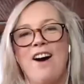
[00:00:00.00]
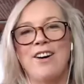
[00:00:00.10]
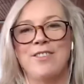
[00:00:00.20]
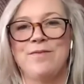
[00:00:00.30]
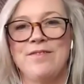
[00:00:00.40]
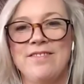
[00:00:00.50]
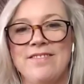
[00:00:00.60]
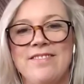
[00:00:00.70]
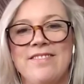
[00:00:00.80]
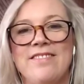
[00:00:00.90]
do one
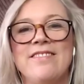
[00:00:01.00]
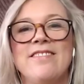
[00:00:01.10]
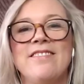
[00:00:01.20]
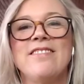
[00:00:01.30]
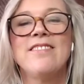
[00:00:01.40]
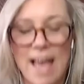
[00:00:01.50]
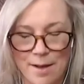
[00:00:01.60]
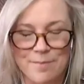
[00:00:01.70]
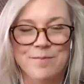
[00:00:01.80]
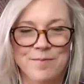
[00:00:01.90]
at a time because
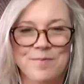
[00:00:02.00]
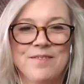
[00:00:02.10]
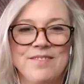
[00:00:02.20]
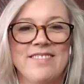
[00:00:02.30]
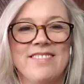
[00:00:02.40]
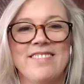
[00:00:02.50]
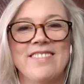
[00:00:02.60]
we haven't got so much